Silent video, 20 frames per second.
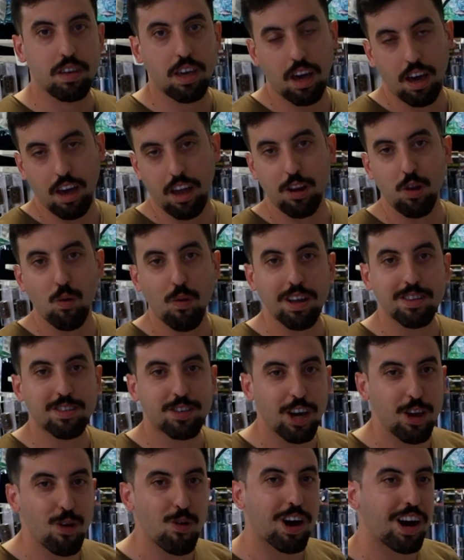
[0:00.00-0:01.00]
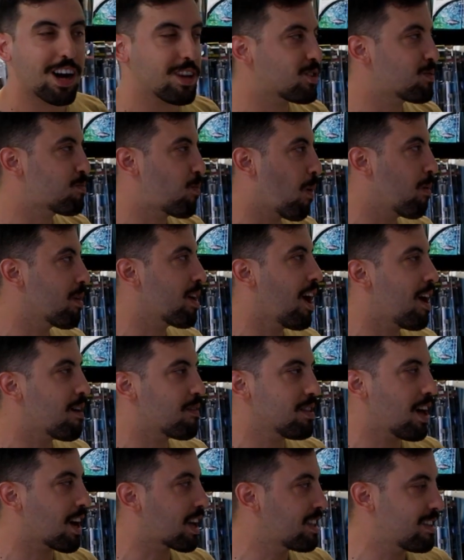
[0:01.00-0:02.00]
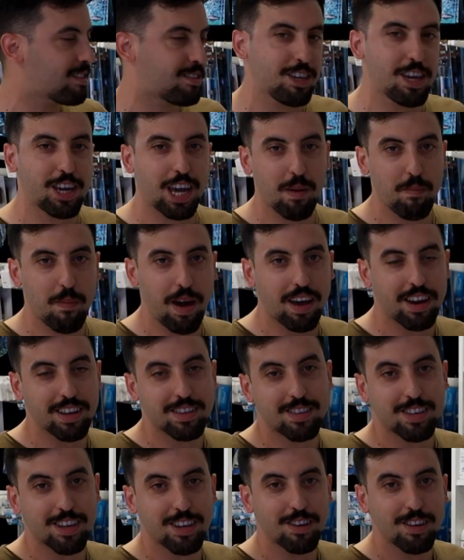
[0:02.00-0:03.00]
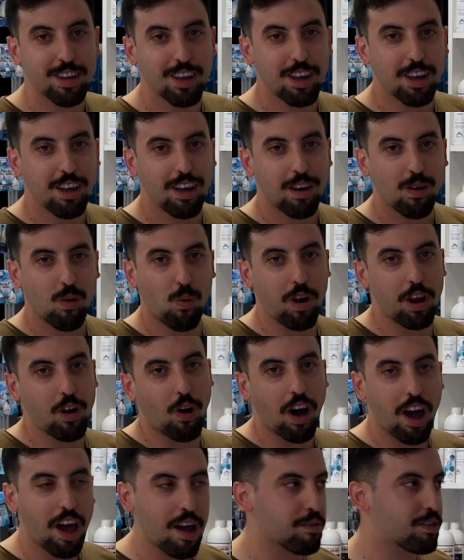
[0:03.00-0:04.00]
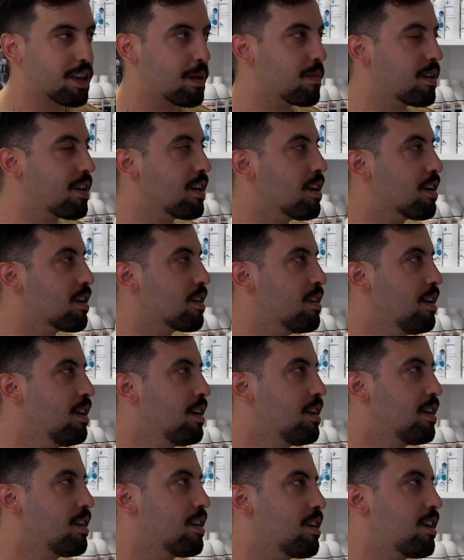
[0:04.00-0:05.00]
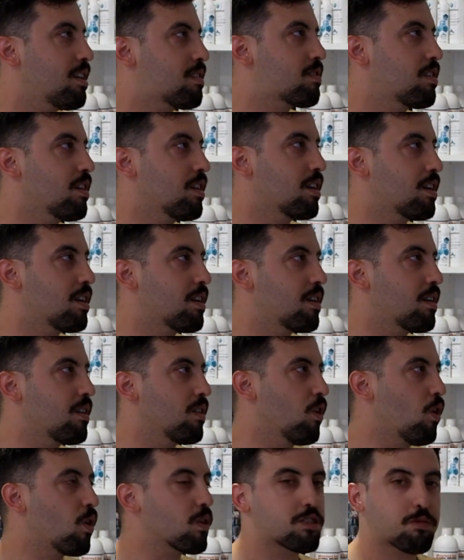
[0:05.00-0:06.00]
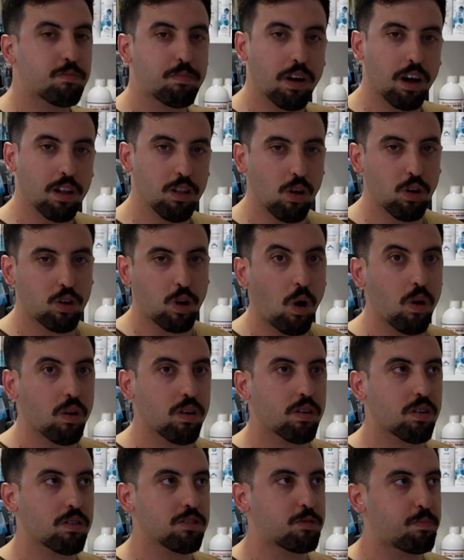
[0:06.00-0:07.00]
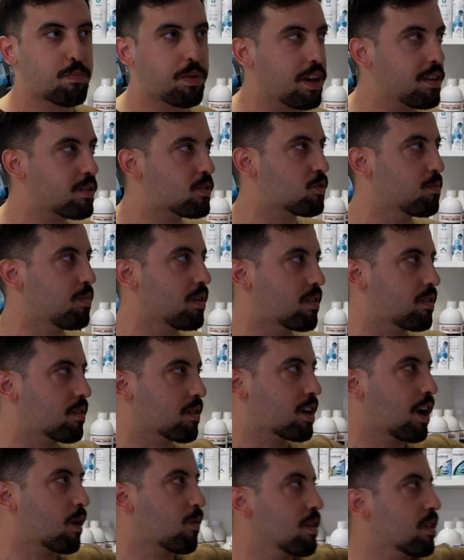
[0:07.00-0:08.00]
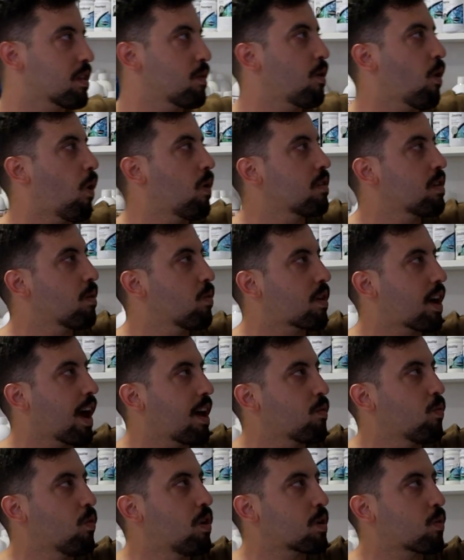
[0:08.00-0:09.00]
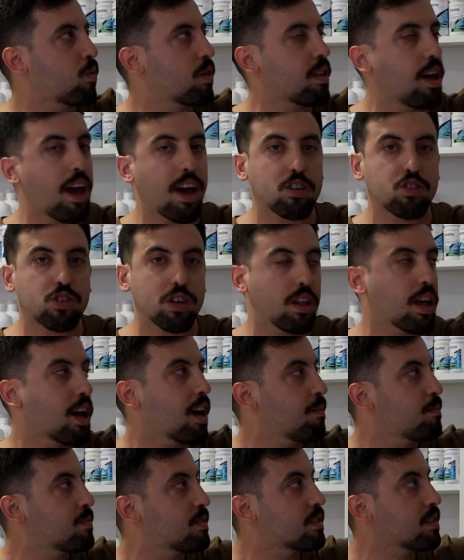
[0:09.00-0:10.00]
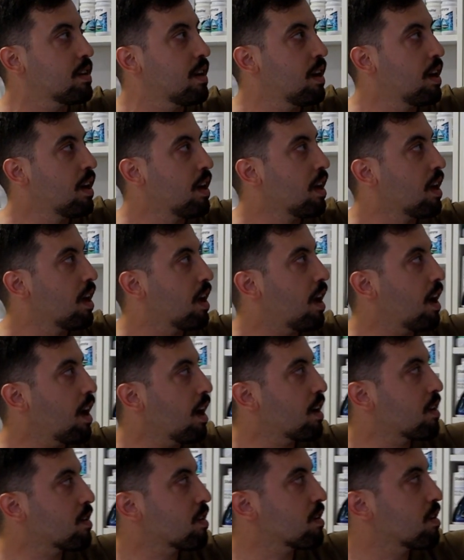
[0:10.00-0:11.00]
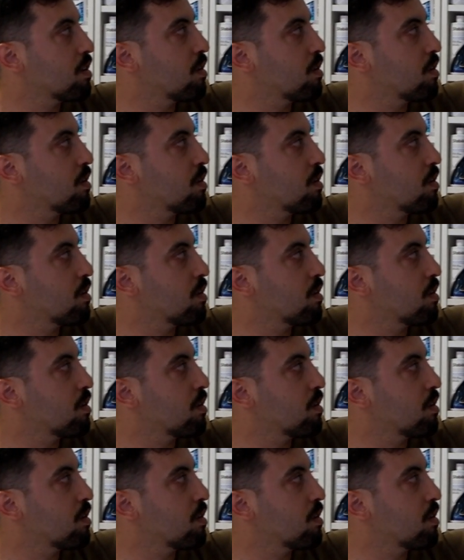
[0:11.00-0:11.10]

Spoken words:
yeah, in USA you guys probably have like the Seachem medicine. We don't have them here. It's a long speech, but currently we only can work with Asha Labs and